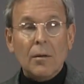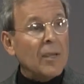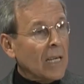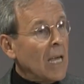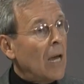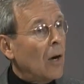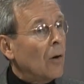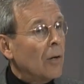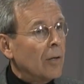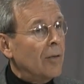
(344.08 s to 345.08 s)
the
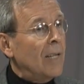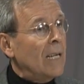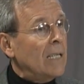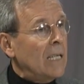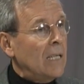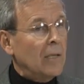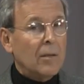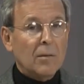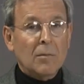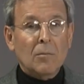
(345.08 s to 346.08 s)
care they need.
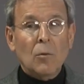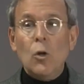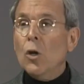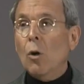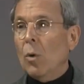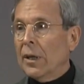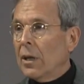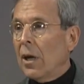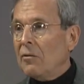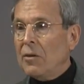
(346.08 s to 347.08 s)
No one
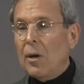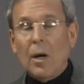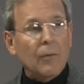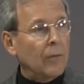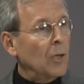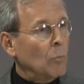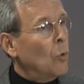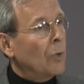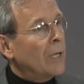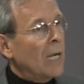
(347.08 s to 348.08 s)
cuts off
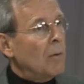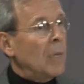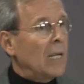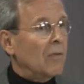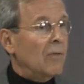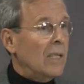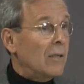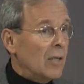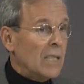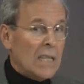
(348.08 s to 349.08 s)
more diabetic
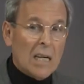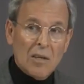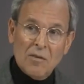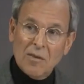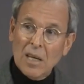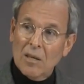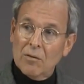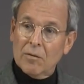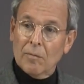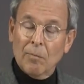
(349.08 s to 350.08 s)
feet than the United States.